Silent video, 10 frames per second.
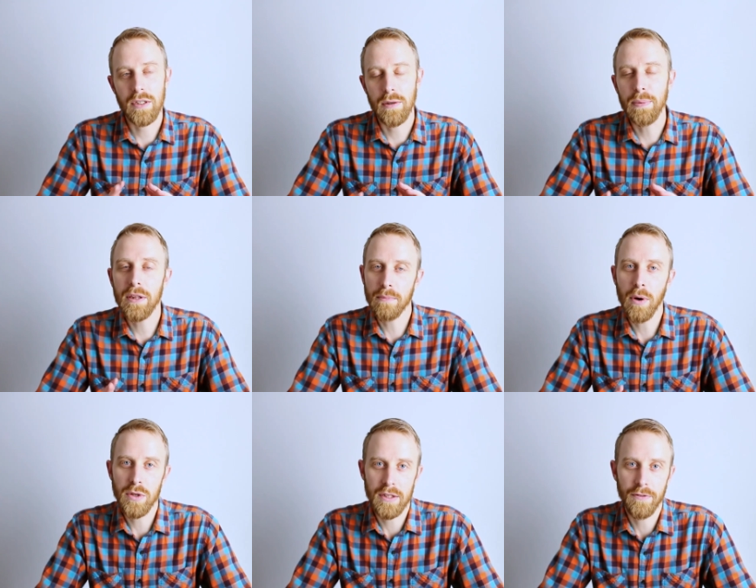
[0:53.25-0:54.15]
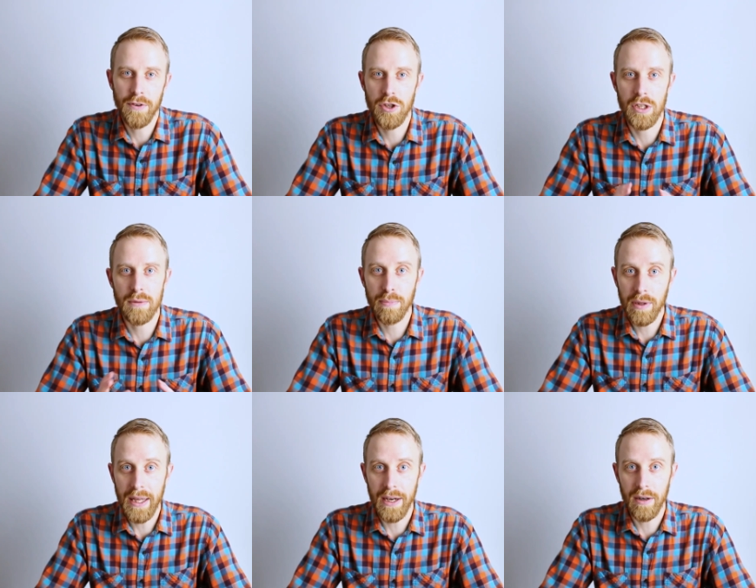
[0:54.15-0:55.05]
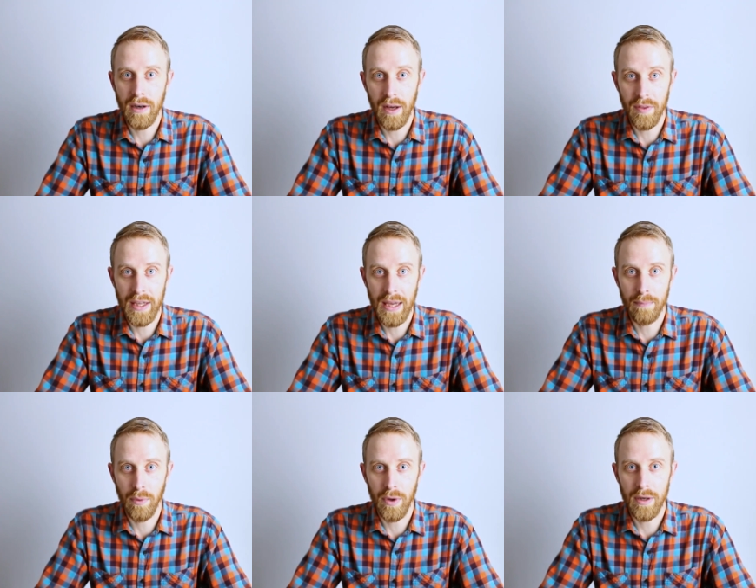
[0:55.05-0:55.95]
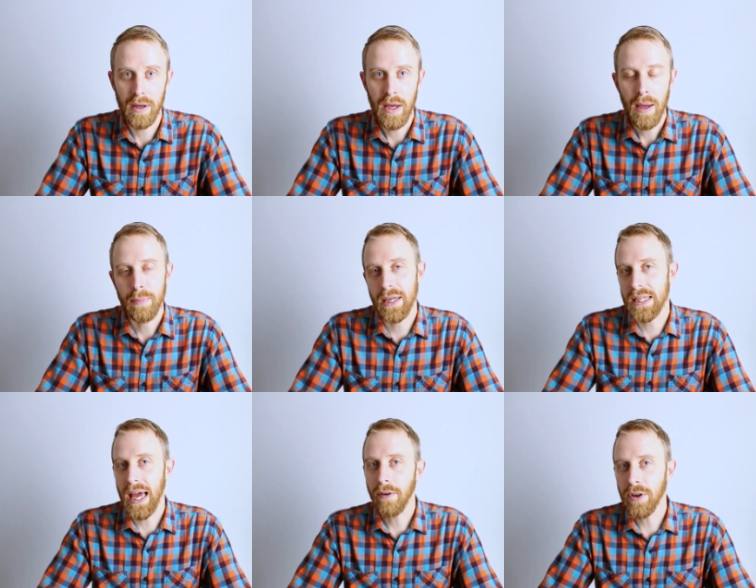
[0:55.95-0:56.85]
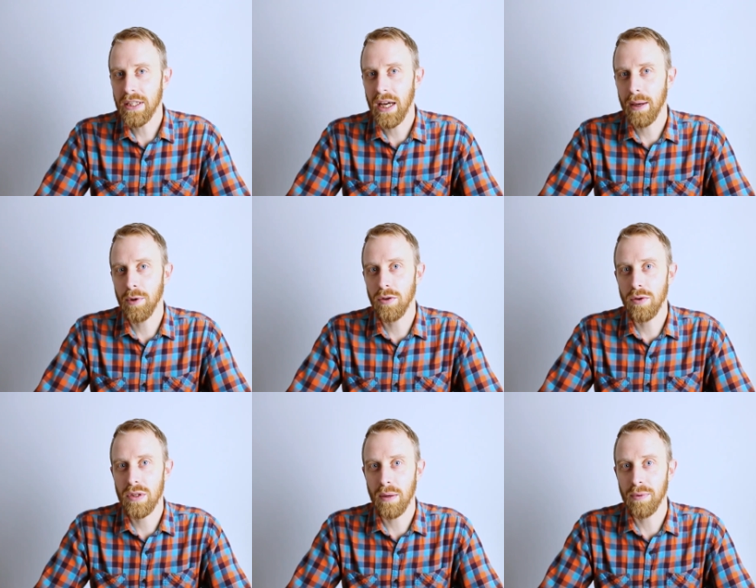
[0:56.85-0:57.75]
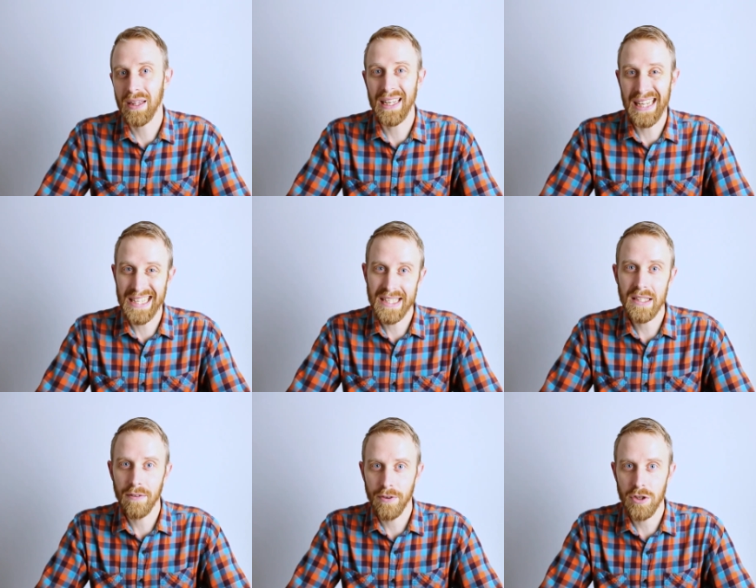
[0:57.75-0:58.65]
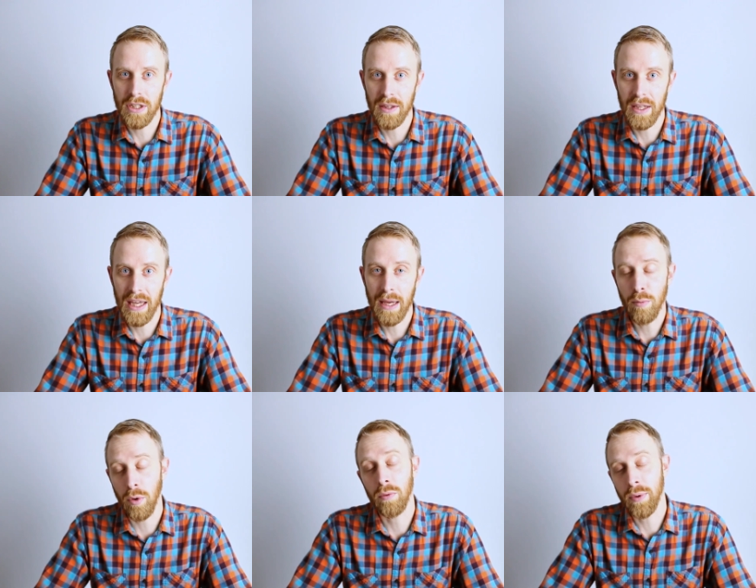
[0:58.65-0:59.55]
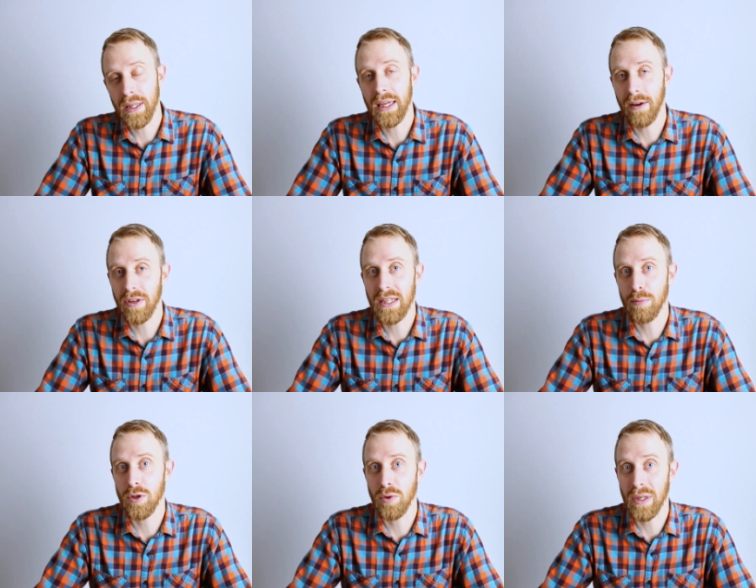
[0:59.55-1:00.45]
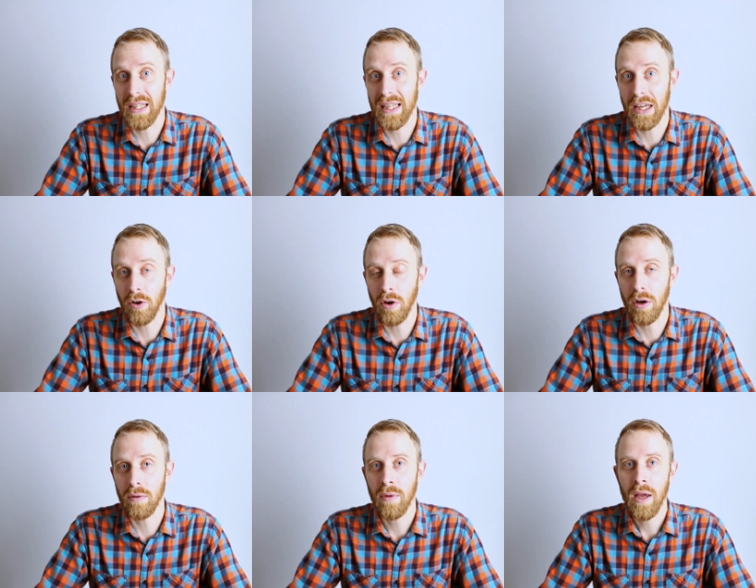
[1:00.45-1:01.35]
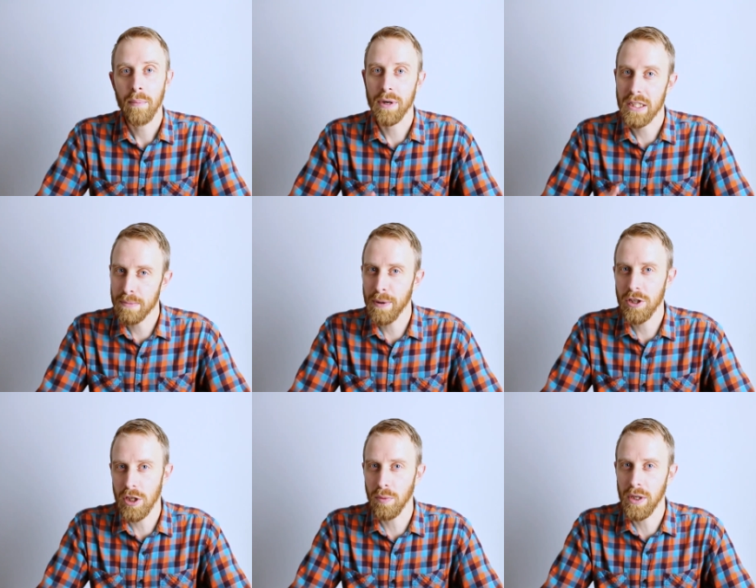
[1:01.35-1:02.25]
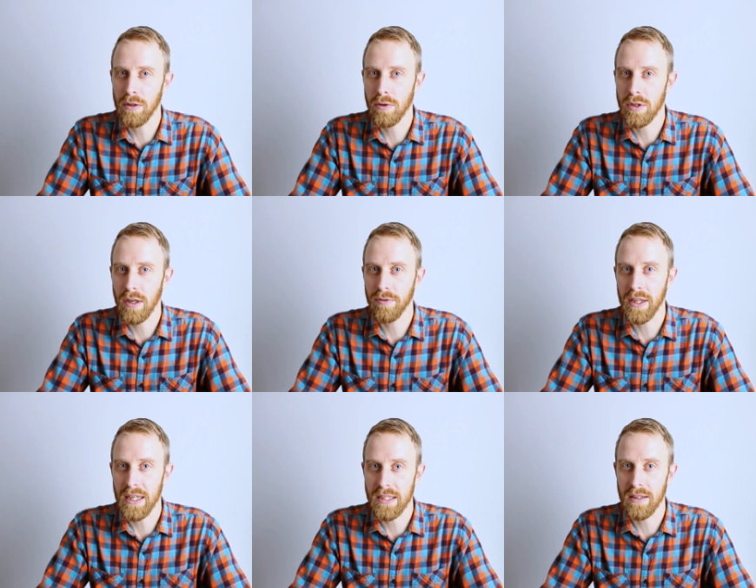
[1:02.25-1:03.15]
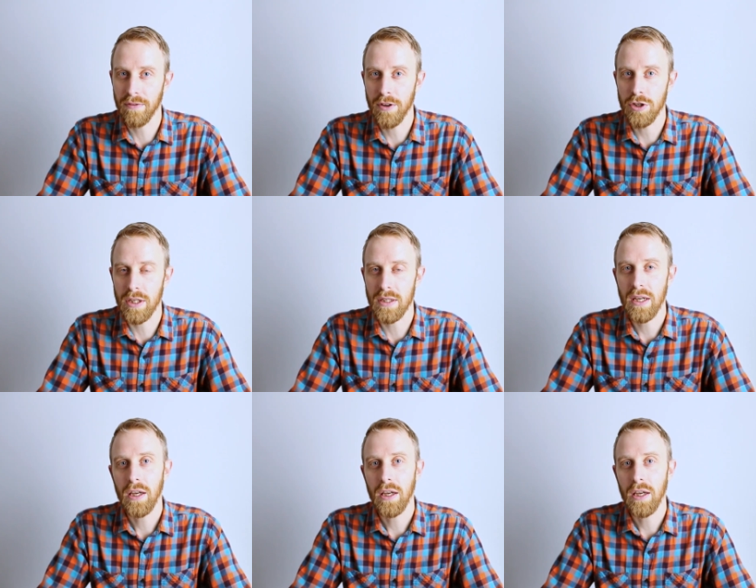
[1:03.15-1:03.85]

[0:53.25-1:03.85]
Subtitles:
To be the most efficient player on the game board. Because every time you do something that isn't efficient in the game, or really every time you do anything at all, but especially when you do stuff that isn't efficient,